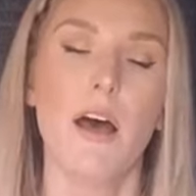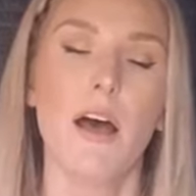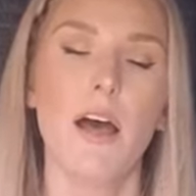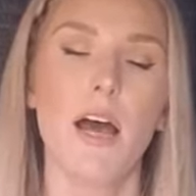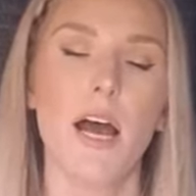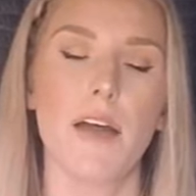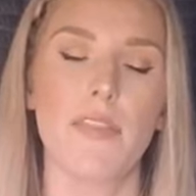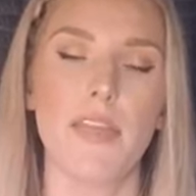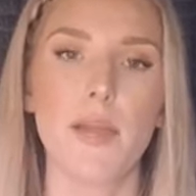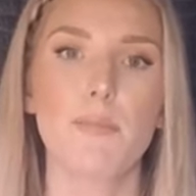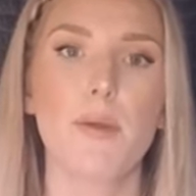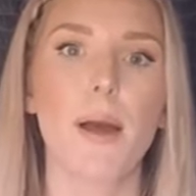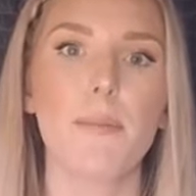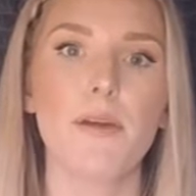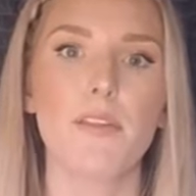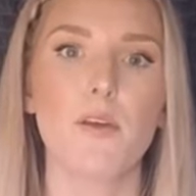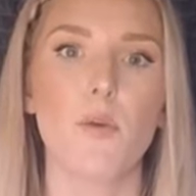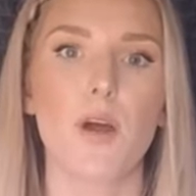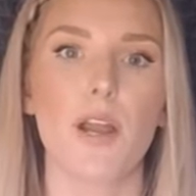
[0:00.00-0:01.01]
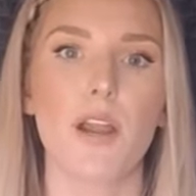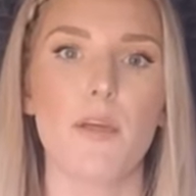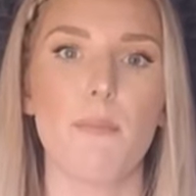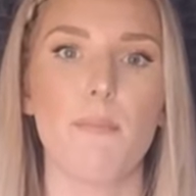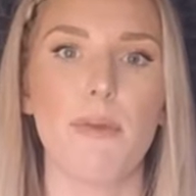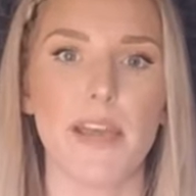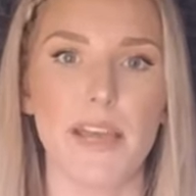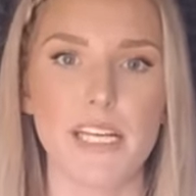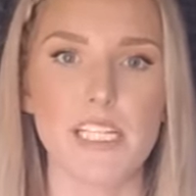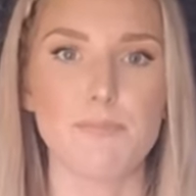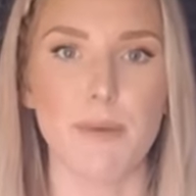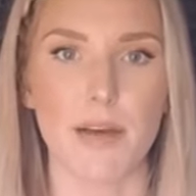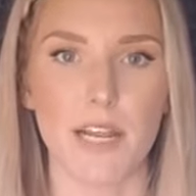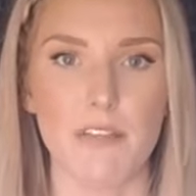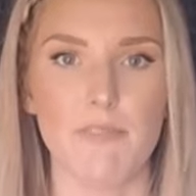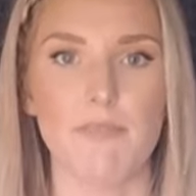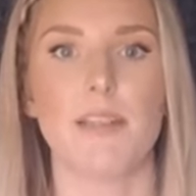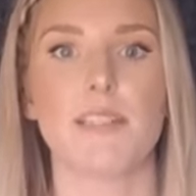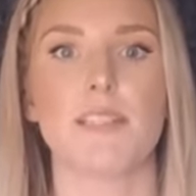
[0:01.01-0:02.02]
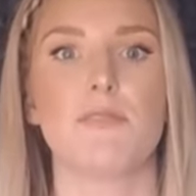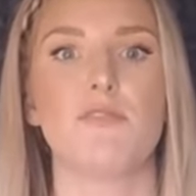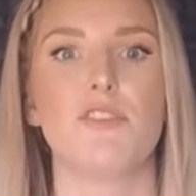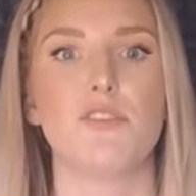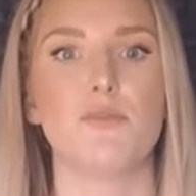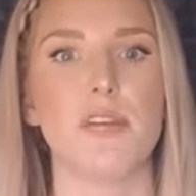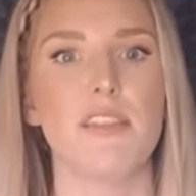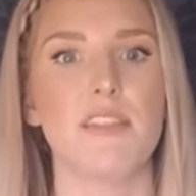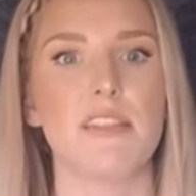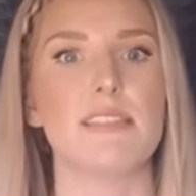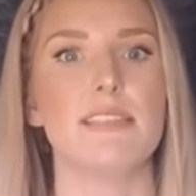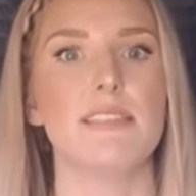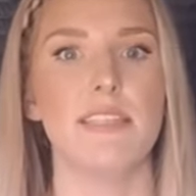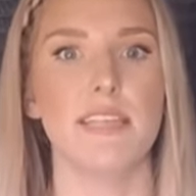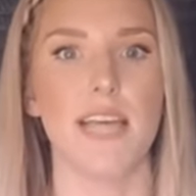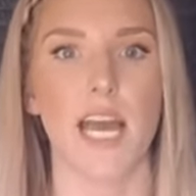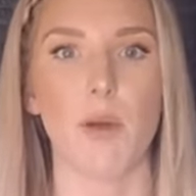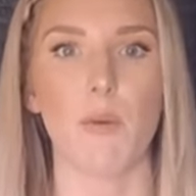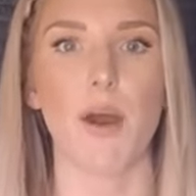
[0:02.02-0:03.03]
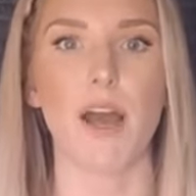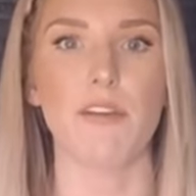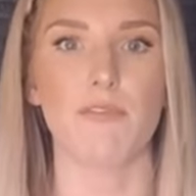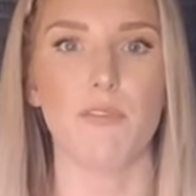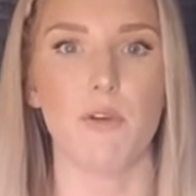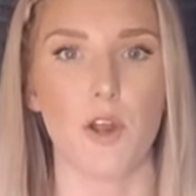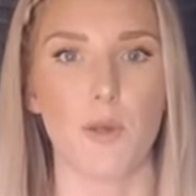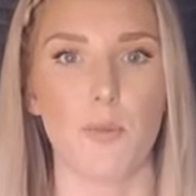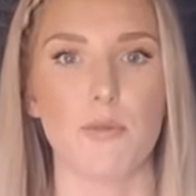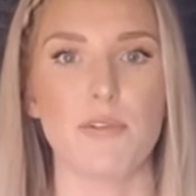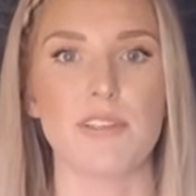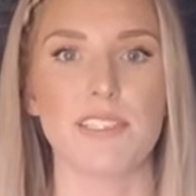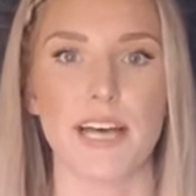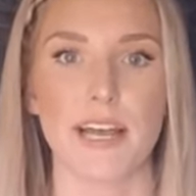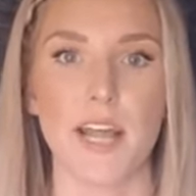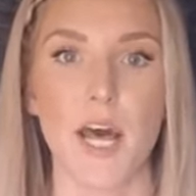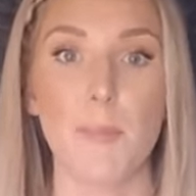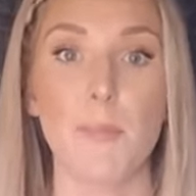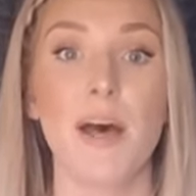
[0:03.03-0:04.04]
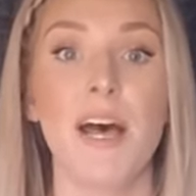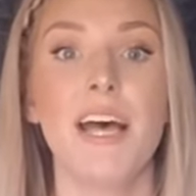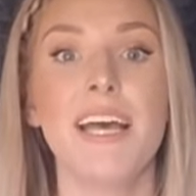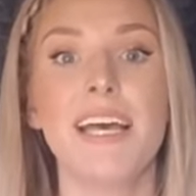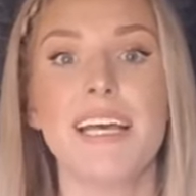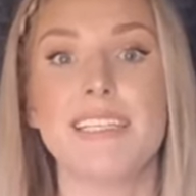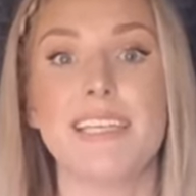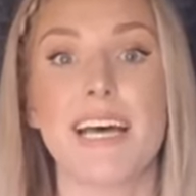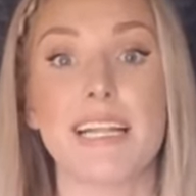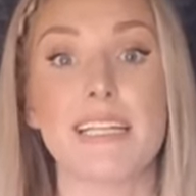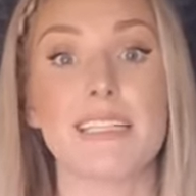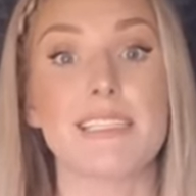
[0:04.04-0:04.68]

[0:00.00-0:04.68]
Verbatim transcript: I think probably the one of the biggest benefits of doing this DIY photo booth setup is that it's